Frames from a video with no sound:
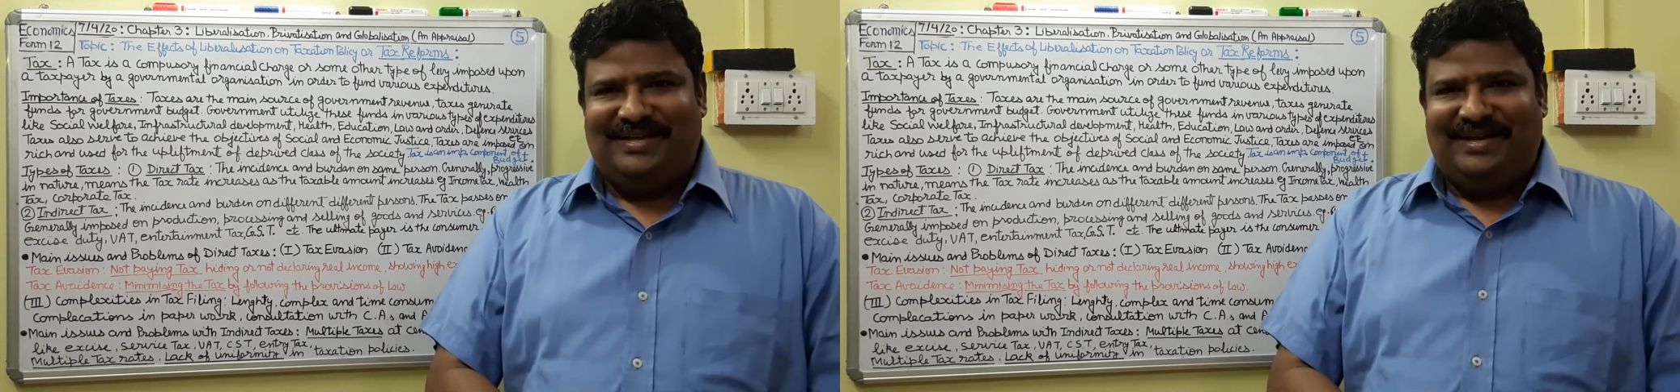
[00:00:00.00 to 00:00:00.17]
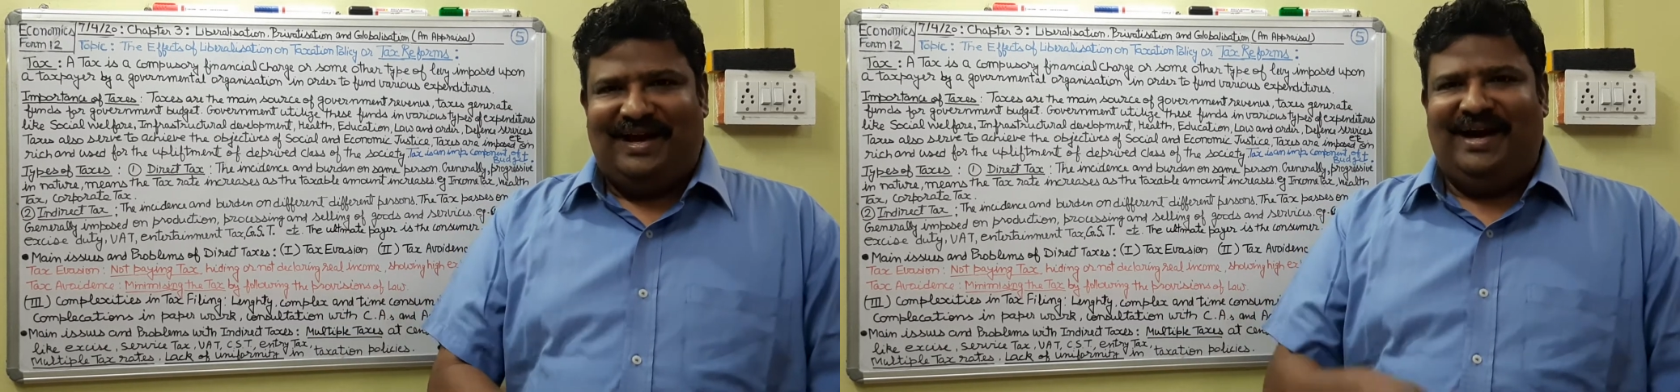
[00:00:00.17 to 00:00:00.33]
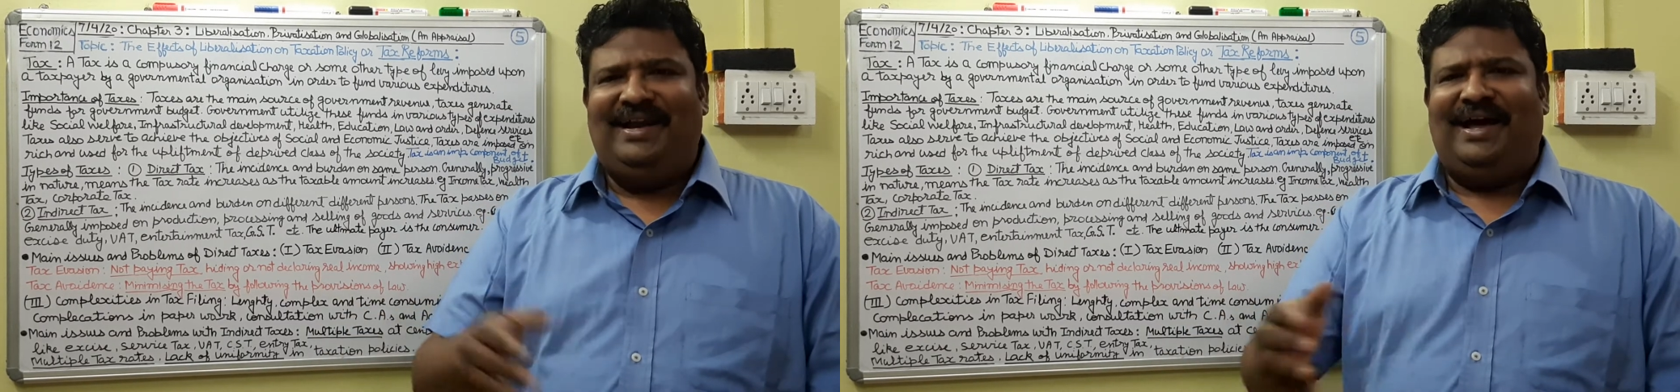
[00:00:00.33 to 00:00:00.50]

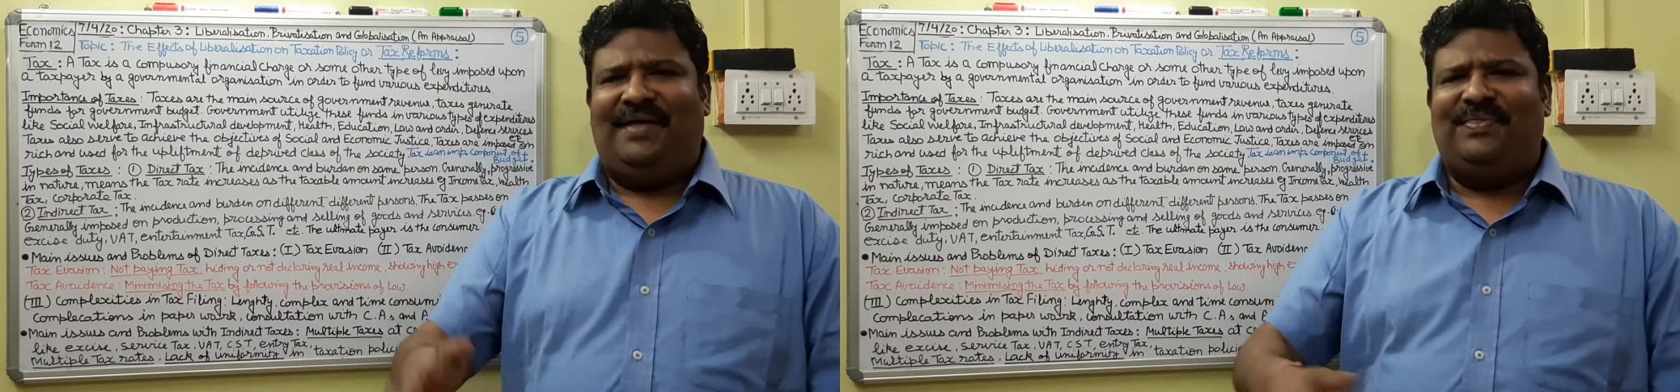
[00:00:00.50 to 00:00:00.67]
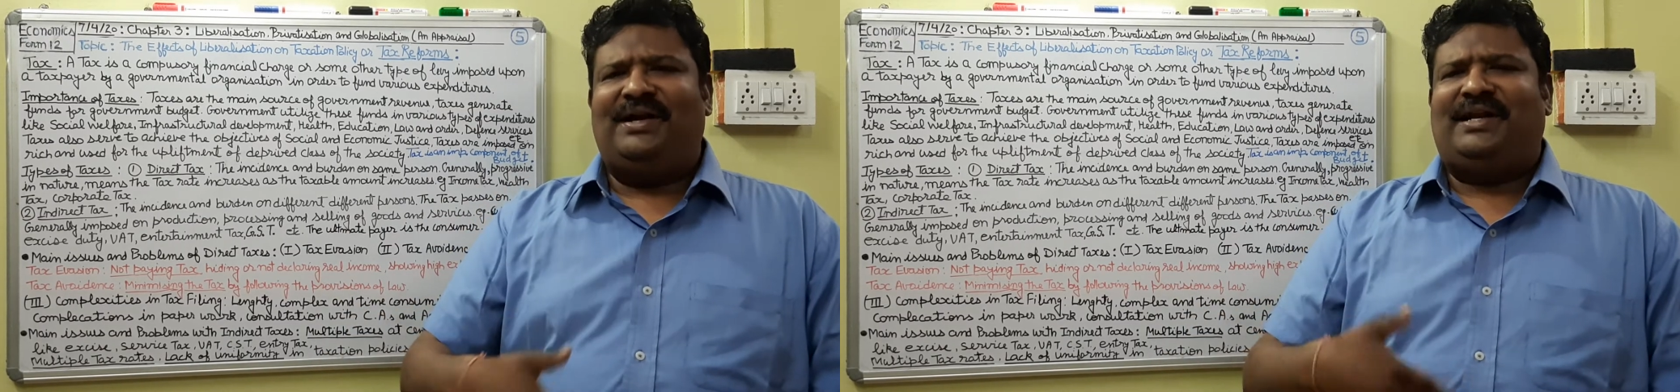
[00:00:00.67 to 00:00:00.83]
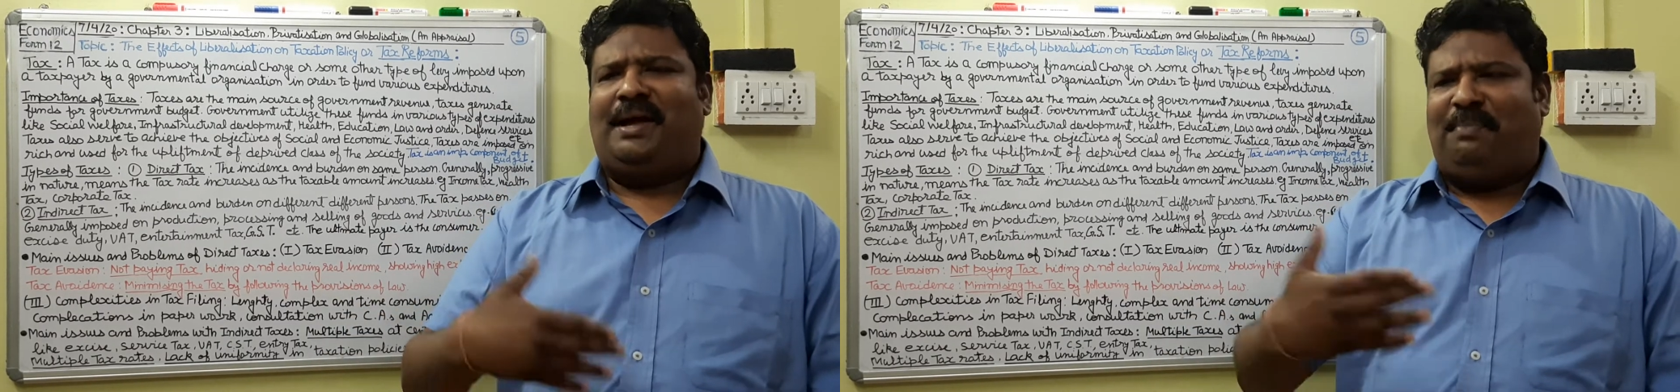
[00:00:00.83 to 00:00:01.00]
and
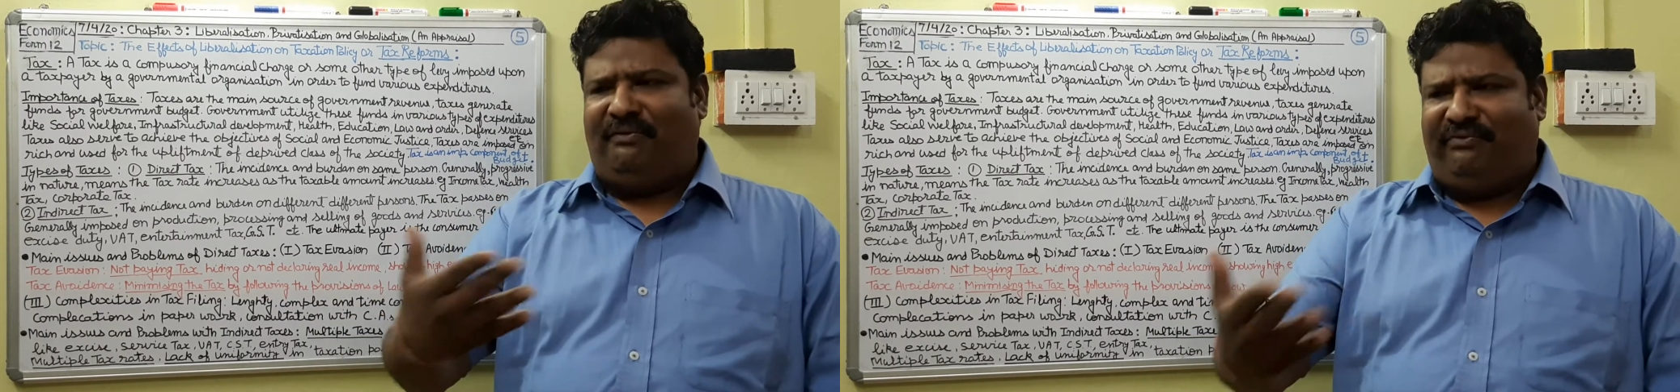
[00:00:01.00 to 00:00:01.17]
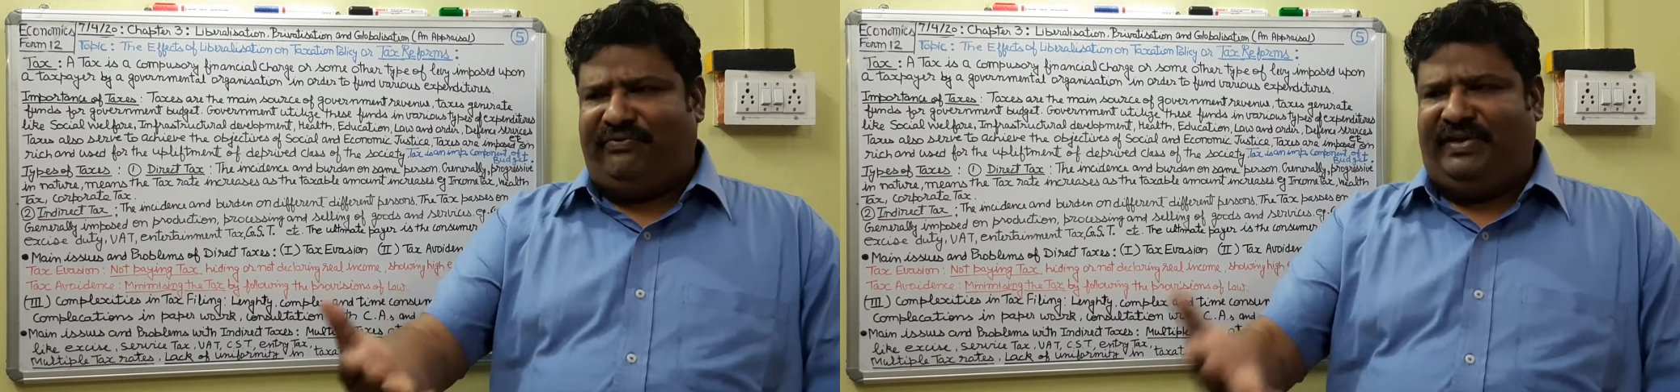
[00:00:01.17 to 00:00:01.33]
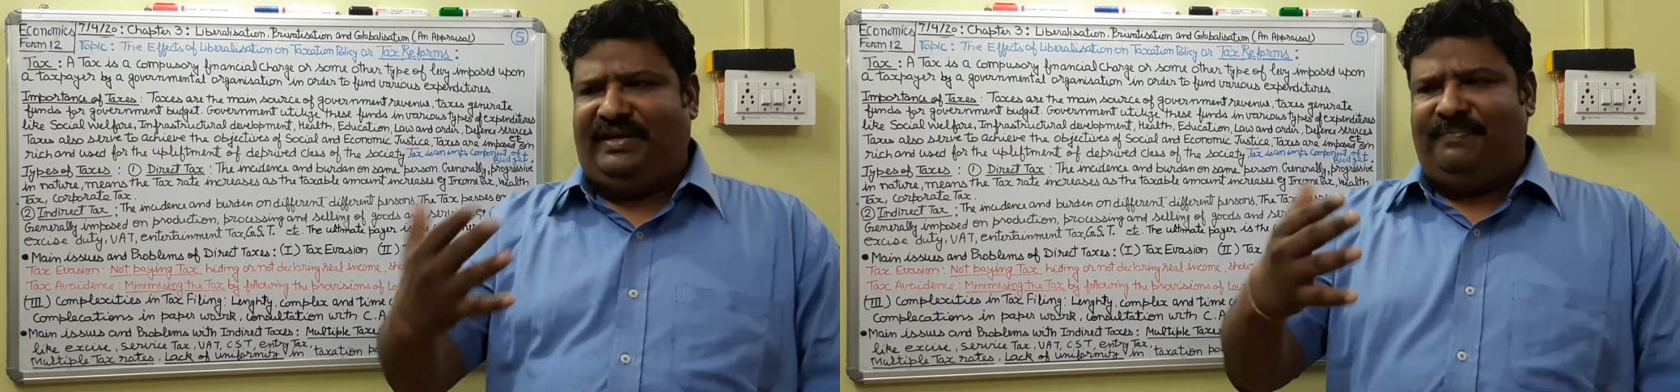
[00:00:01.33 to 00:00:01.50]
other type of
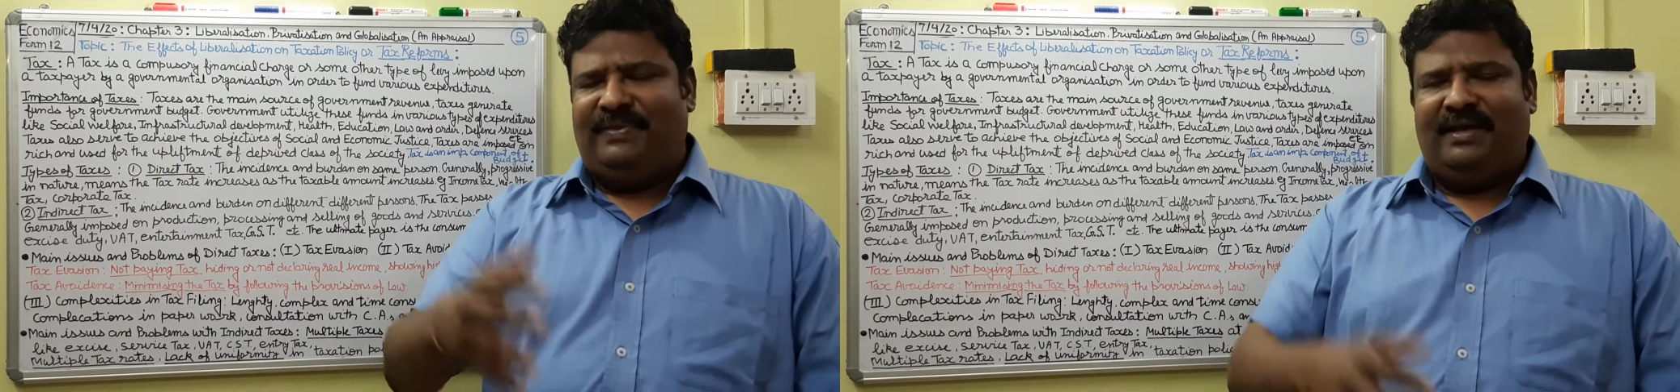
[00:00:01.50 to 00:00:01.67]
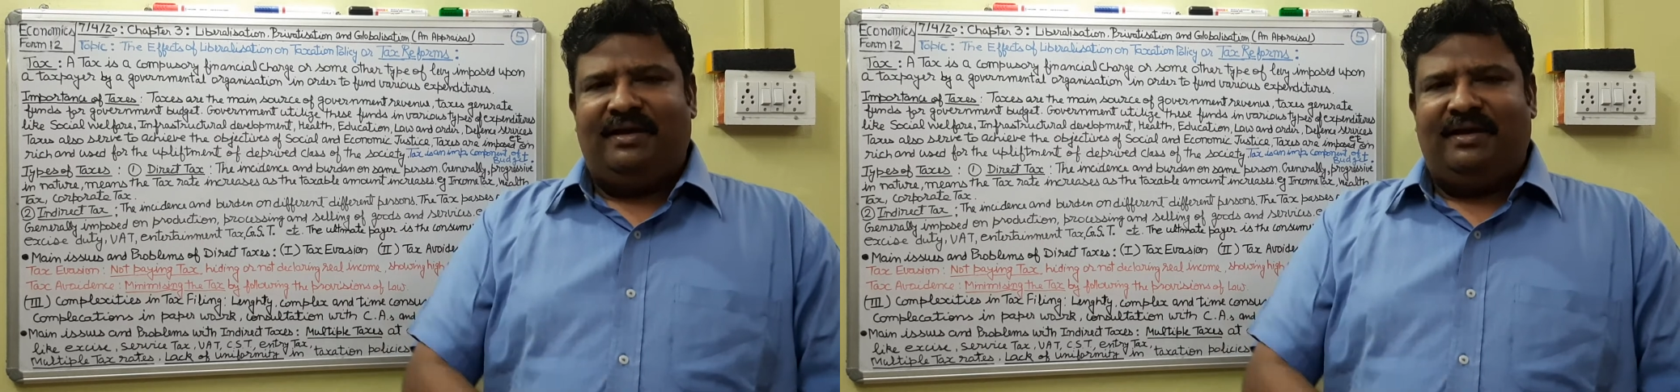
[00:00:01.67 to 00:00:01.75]
fee.